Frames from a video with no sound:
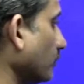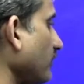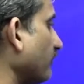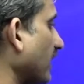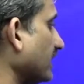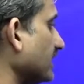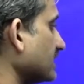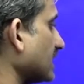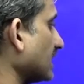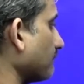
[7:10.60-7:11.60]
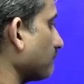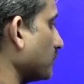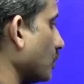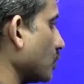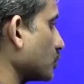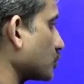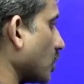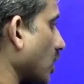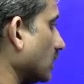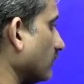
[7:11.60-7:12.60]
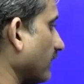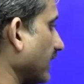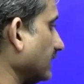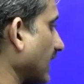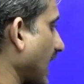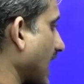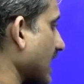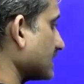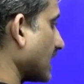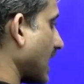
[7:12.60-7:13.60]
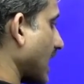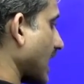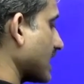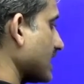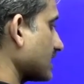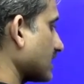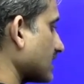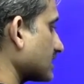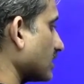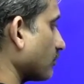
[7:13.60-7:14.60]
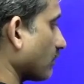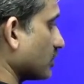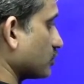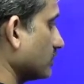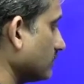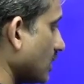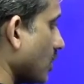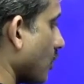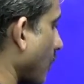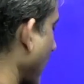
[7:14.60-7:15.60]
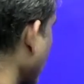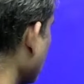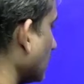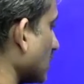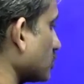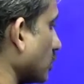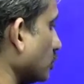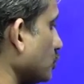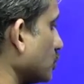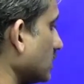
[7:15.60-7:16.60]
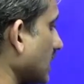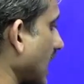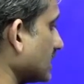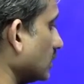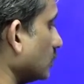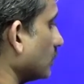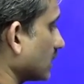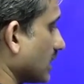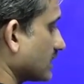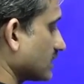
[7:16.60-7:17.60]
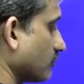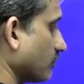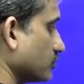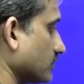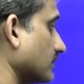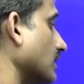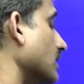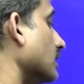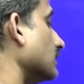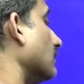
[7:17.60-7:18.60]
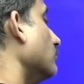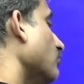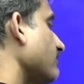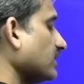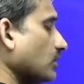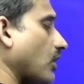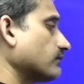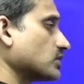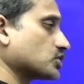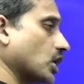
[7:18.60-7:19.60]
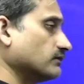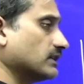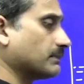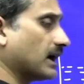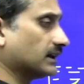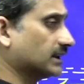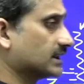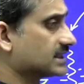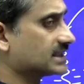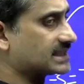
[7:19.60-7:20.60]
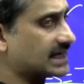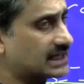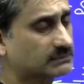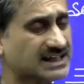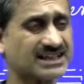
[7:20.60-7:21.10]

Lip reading: we find is that the pure solvent has a higher concentration while the solution has a lower concentration. The movement of the solvent particles is taking place